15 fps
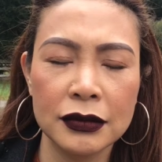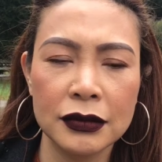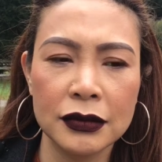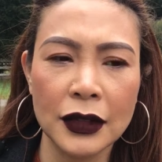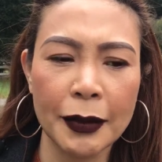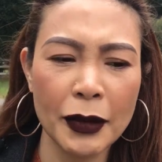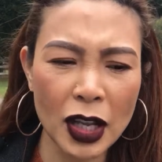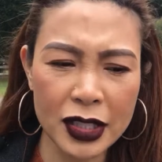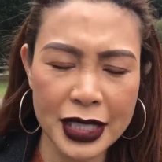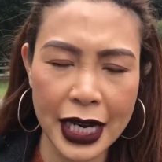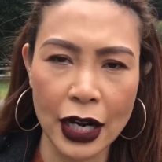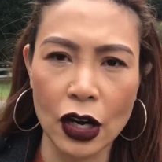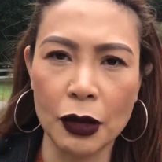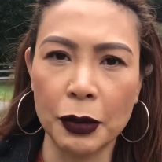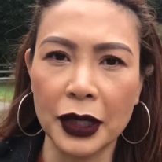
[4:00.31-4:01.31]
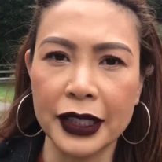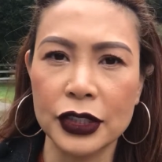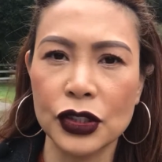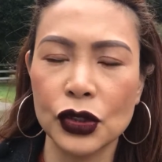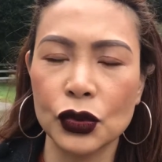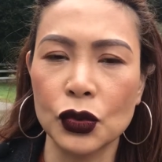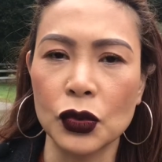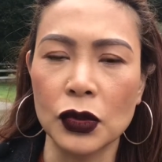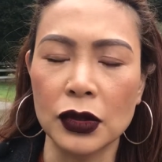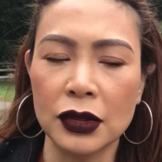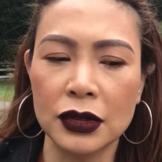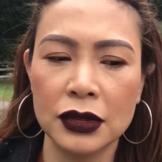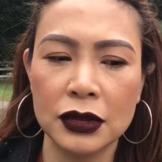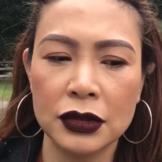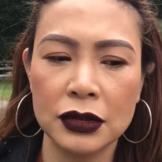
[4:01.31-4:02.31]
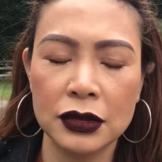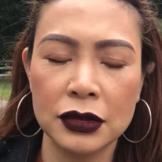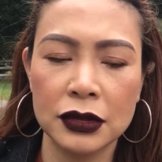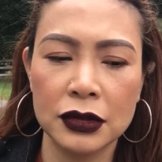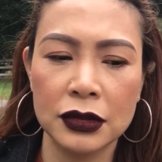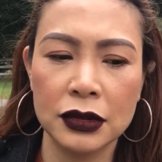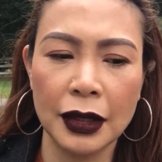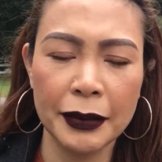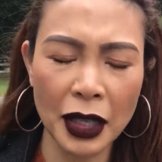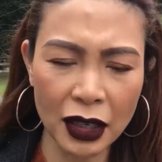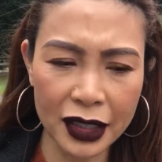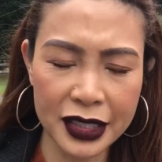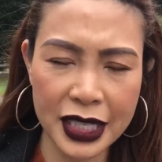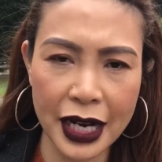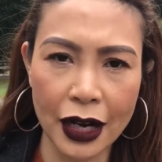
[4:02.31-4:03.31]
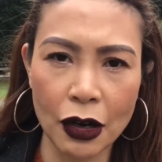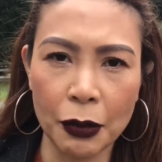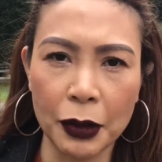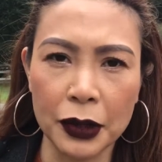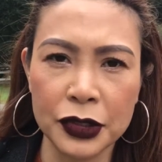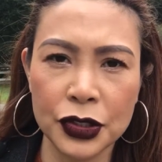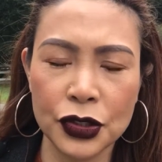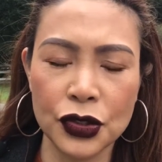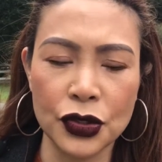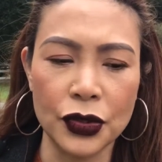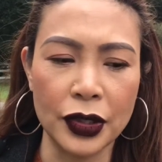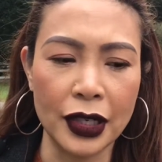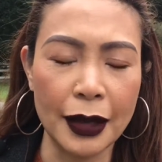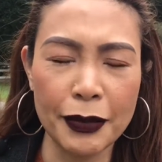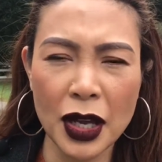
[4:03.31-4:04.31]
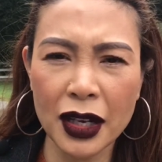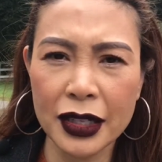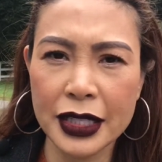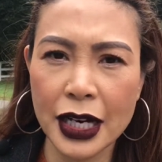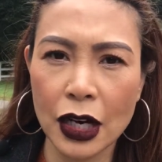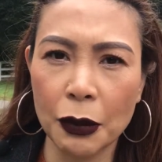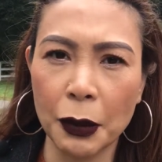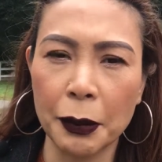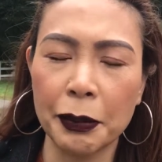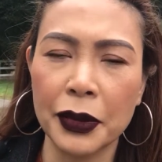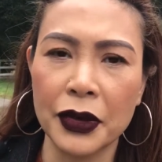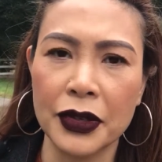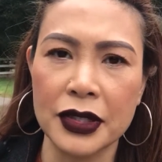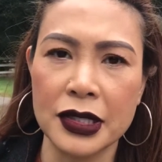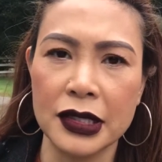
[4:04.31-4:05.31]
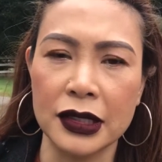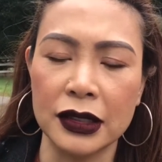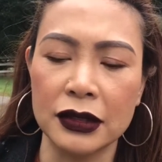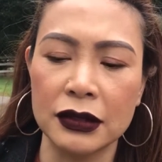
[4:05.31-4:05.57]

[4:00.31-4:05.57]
I'm not terrible at school. I'm not a terrible student. I'm not a terrible person.